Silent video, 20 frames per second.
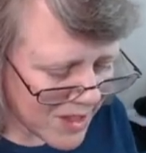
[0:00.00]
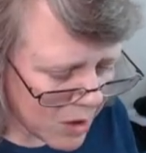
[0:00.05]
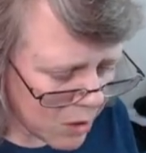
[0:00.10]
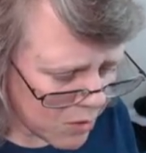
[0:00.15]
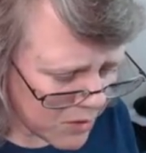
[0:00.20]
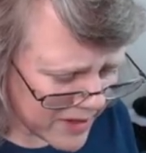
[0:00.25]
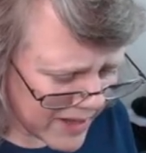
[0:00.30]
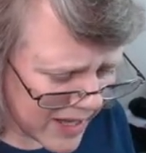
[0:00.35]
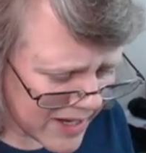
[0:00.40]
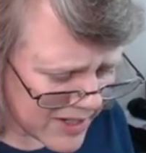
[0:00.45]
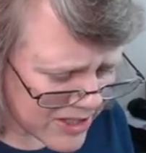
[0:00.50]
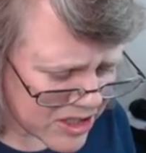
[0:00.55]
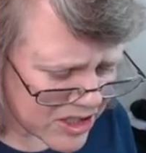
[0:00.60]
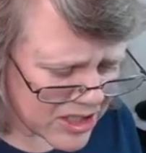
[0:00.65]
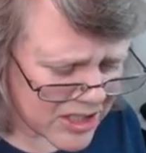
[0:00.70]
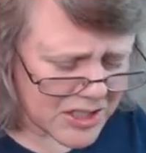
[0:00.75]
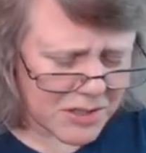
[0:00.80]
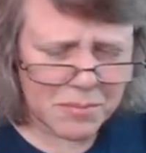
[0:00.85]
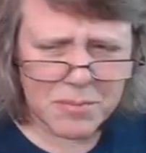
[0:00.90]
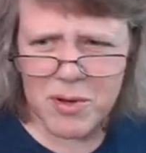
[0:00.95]
Well, that and
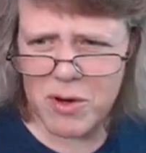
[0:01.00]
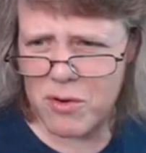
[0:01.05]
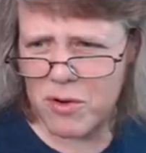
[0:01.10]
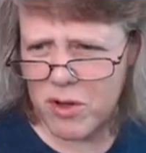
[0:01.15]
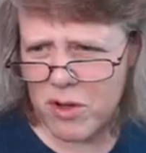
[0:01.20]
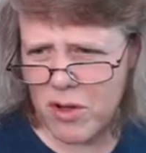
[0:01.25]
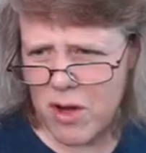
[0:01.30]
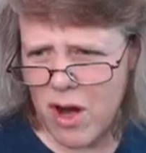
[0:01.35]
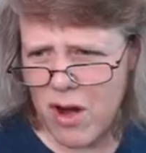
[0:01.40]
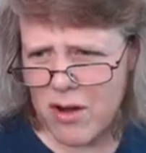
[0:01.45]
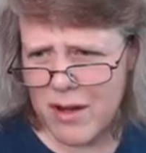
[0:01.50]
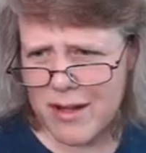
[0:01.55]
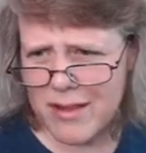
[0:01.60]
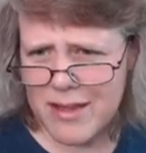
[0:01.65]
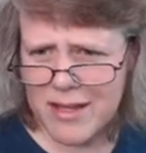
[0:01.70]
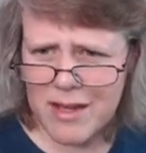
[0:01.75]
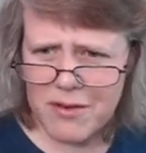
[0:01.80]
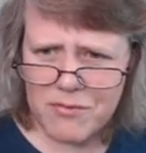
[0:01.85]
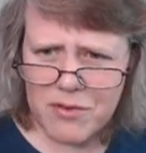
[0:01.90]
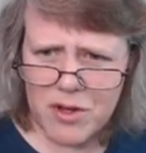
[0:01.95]
she's Imperial Guard. I
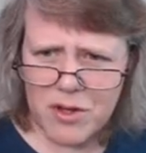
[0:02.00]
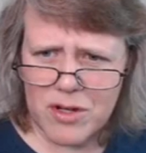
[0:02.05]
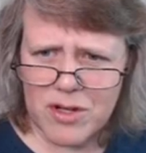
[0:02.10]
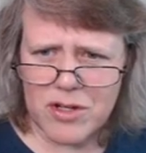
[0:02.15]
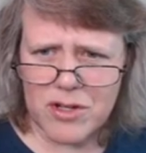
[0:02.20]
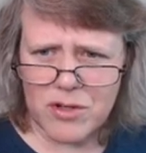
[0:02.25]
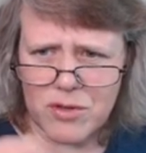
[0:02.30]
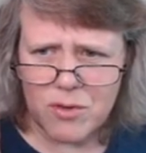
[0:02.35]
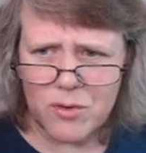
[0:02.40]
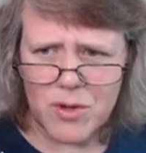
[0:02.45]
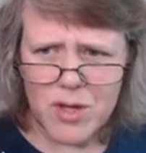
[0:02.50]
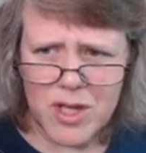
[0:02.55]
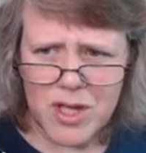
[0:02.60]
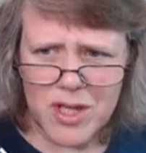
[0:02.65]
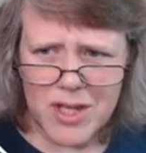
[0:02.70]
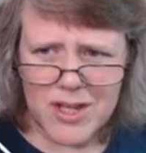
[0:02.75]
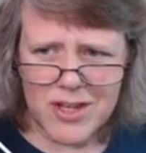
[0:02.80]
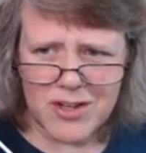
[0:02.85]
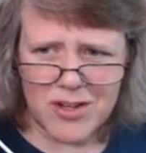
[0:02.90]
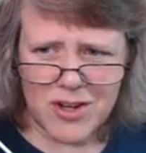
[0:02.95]
think if you're going to do
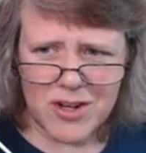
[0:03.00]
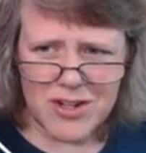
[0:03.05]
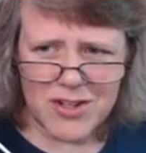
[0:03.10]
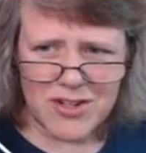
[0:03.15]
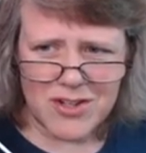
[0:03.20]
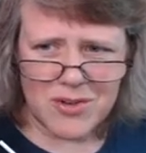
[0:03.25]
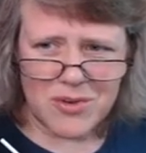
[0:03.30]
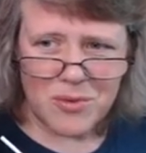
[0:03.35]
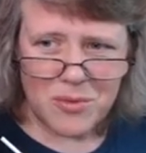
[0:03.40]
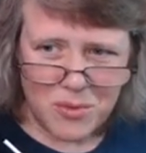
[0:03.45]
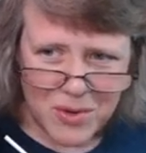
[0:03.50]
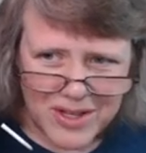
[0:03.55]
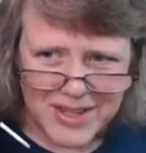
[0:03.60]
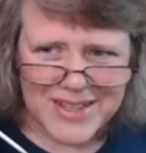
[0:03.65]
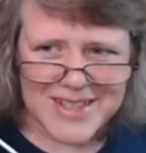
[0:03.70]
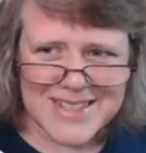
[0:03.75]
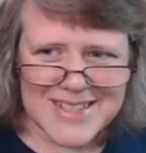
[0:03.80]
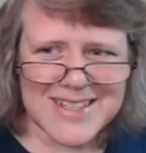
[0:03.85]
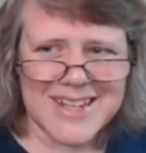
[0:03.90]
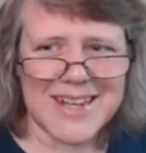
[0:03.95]
gonna do
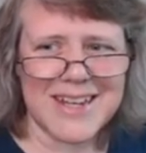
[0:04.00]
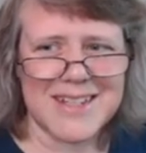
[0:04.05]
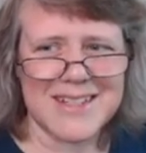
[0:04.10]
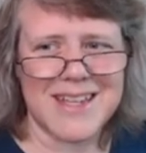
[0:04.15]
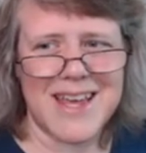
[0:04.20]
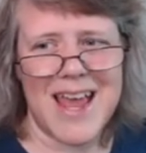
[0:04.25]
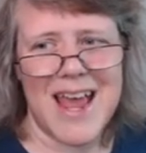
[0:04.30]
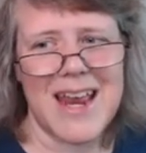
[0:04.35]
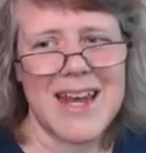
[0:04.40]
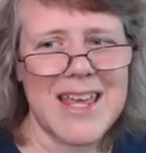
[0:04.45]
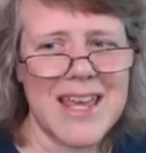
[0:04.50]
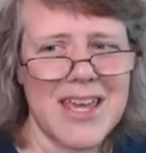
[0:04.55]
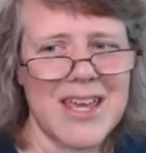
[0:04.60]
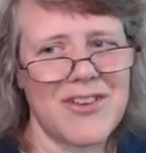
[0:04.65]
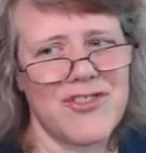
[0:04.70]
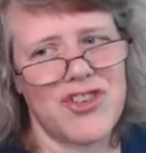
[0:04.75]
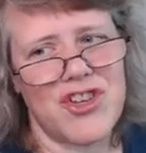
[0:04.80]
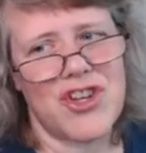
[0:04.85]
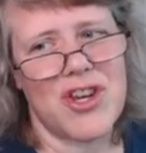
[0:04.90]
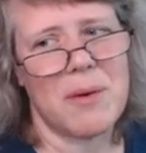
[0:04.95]
realistic to any
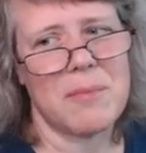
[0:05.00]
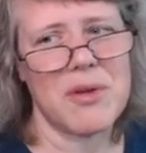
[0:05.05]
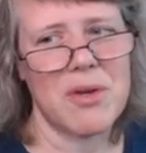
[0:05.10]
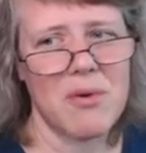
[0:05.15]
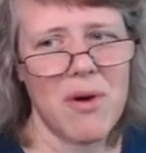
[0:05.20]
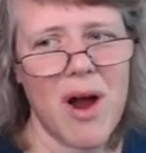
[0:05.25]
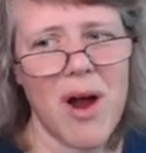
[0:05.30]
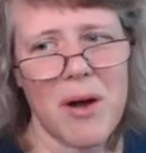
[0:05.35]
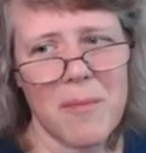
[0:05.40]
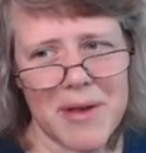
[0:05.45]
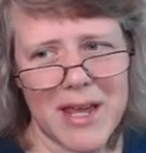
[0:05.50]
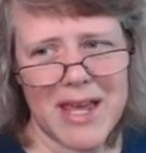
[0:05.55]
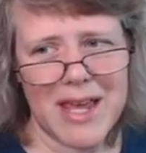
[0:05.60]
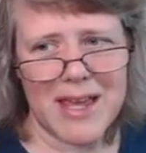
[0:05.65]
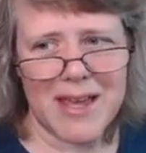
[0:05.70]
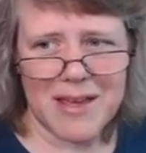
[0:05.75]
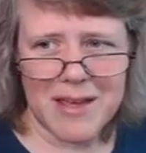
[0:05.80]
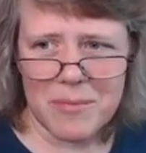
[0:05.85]
GW army.